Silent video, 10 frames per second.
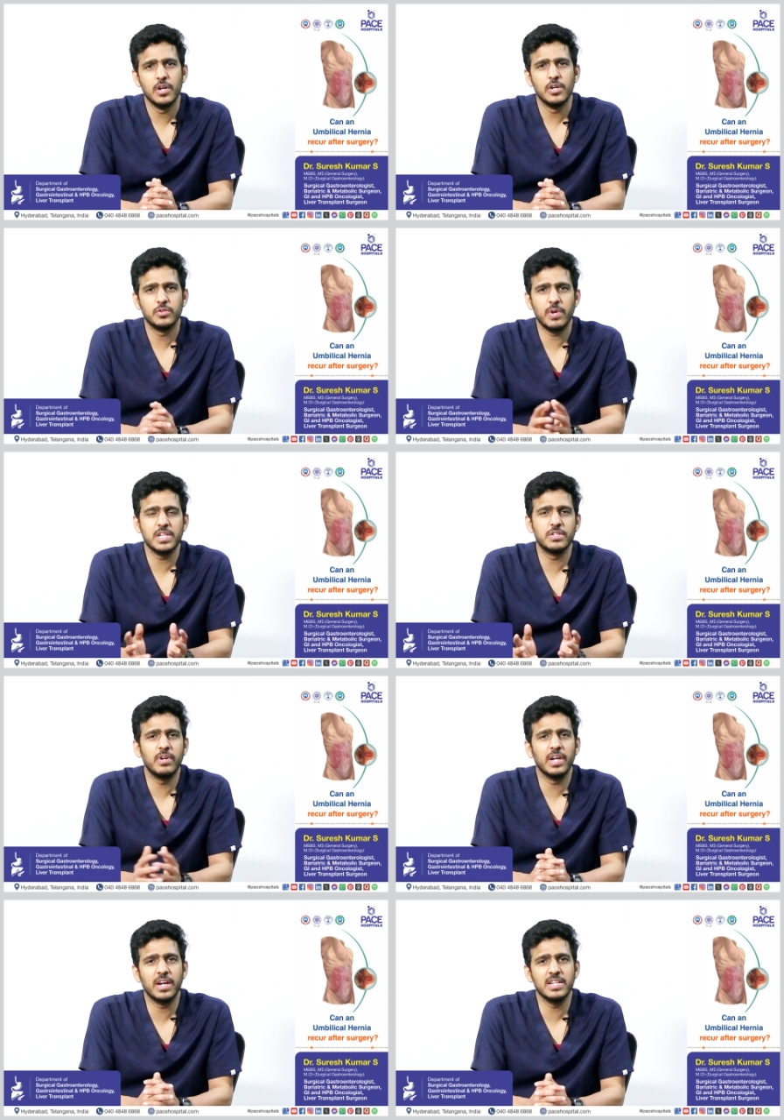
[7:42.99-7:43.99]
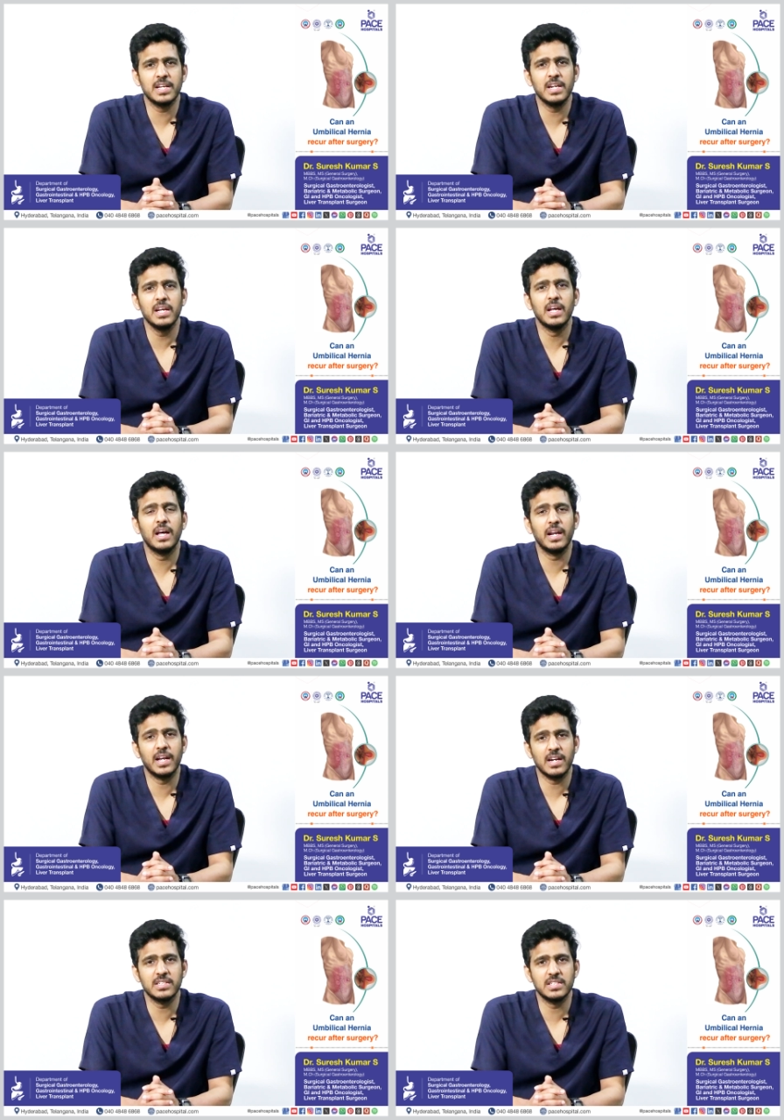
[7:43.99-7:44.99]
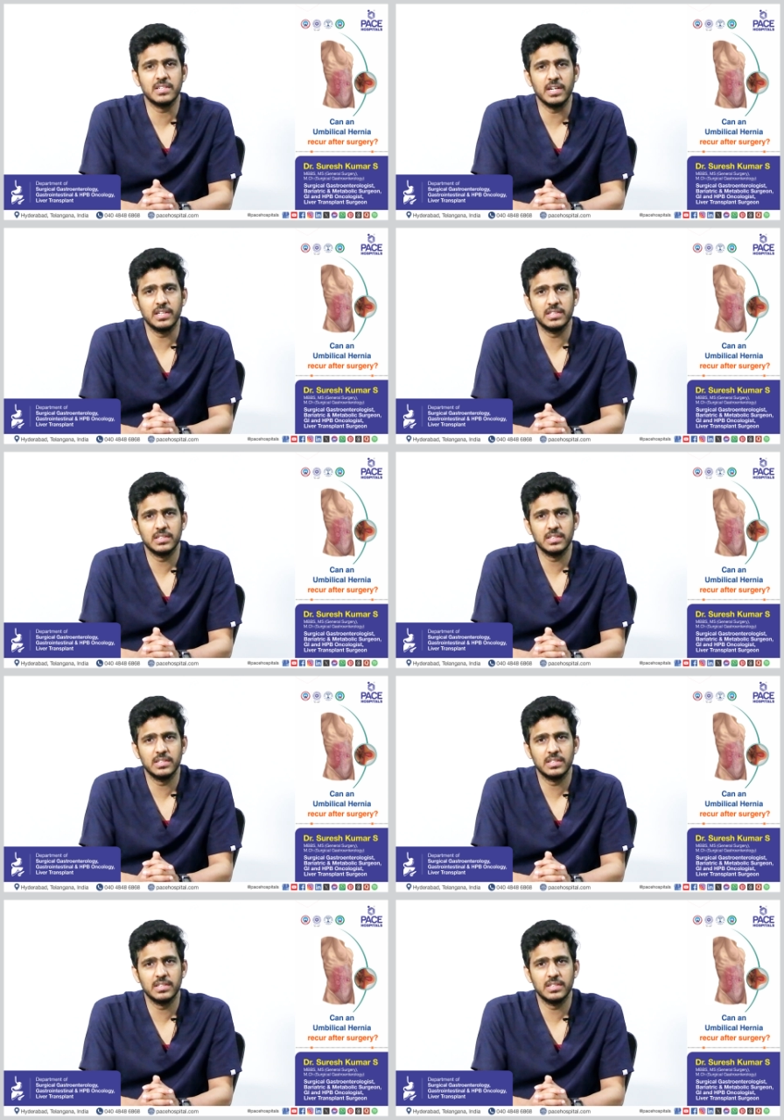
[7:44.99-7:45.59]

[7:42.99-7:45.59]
so as to decrease any recurrences rates.